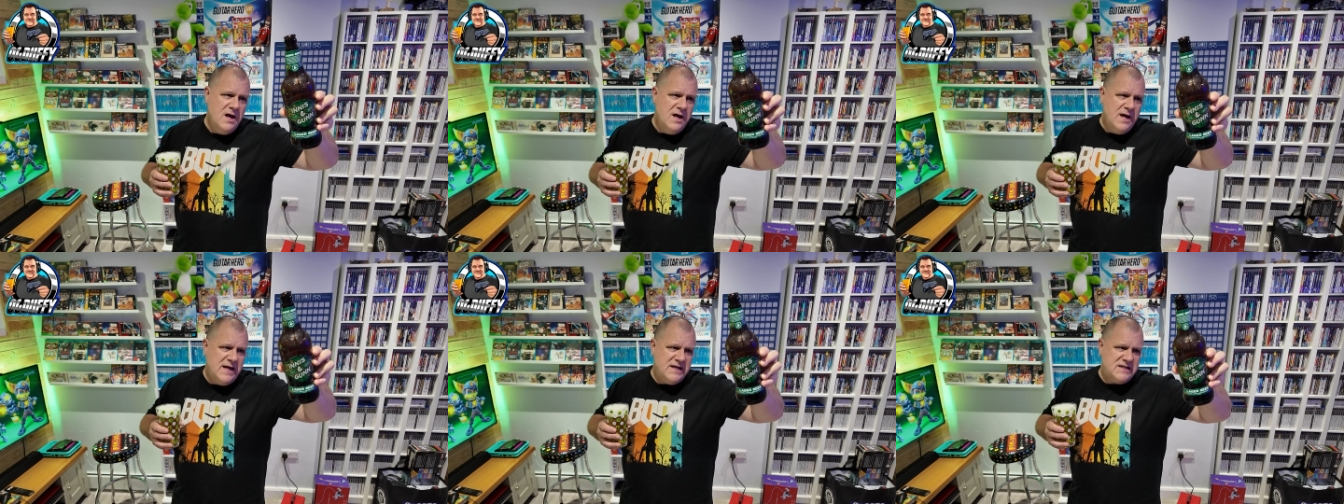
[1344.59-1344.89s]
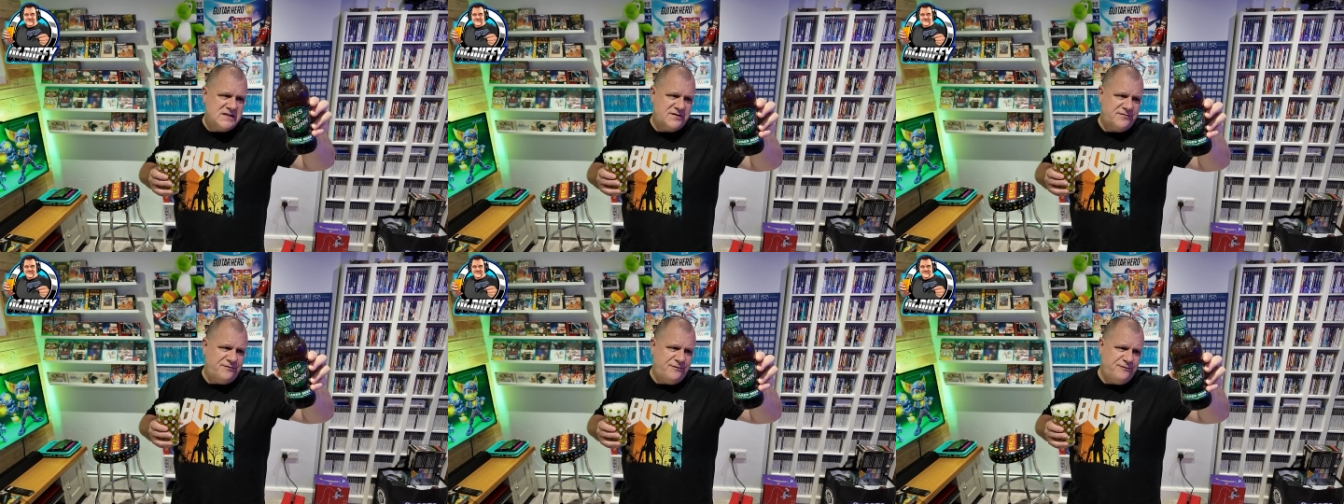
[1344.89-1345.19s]

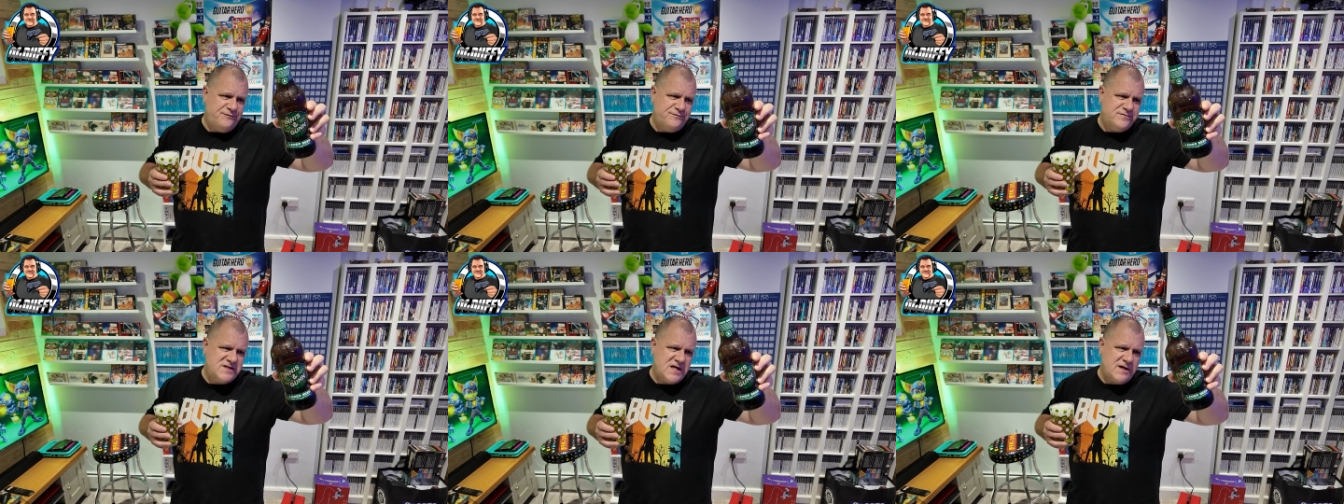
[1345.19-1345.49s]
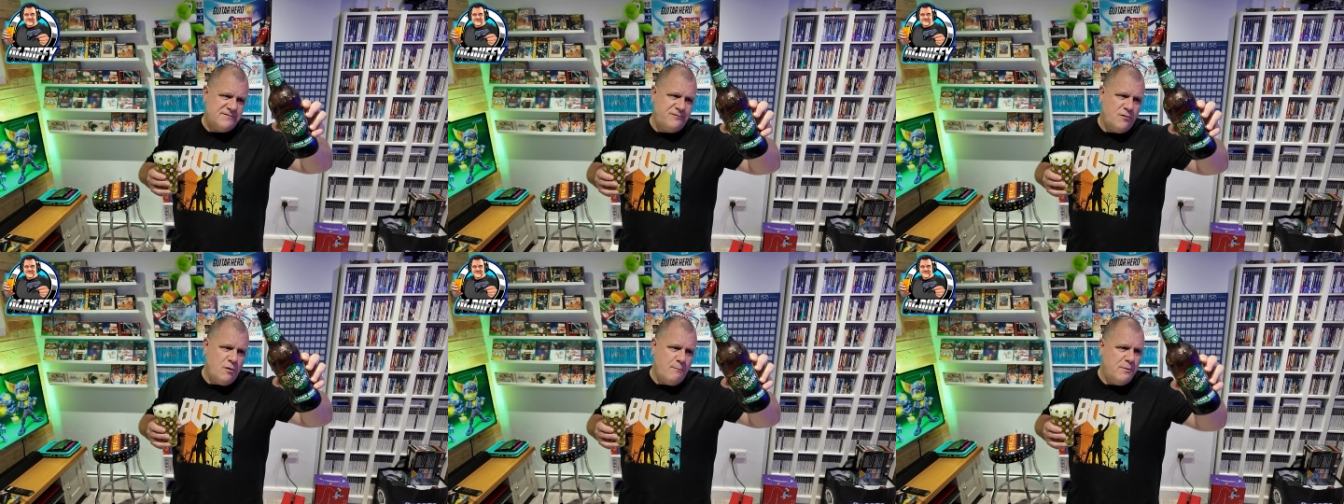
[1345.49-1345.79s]
It's
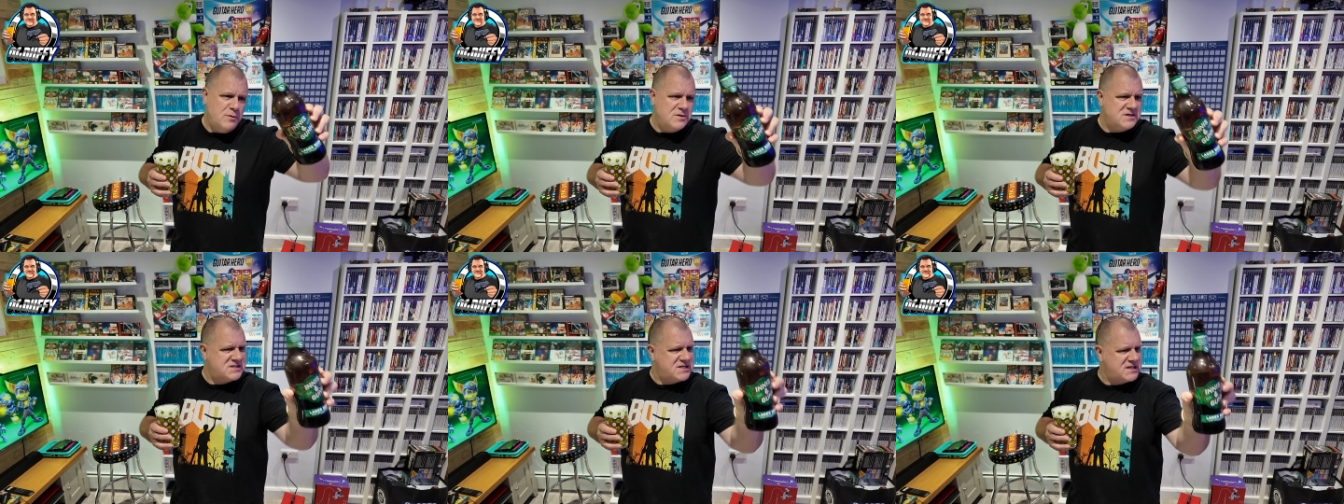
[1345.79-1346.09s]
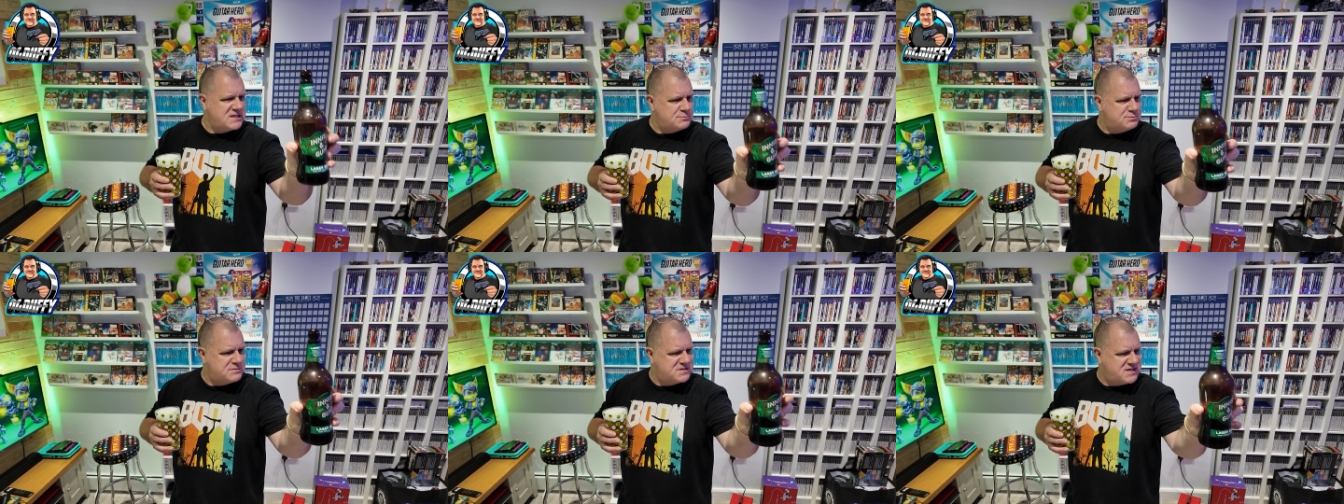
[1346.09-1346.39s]

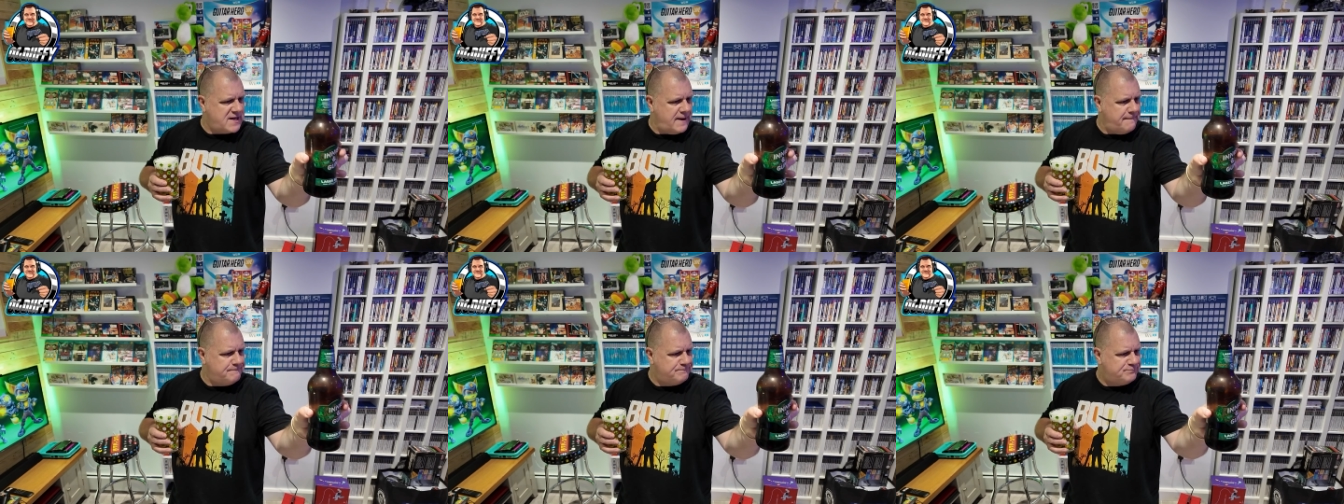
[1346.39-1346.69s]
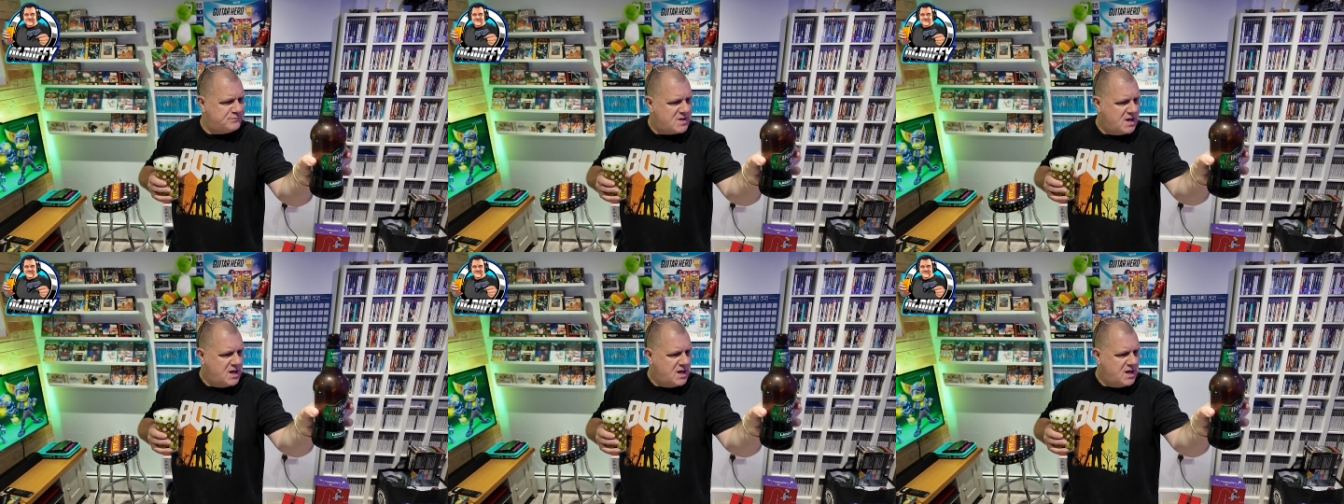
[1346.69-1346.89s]
4.6%.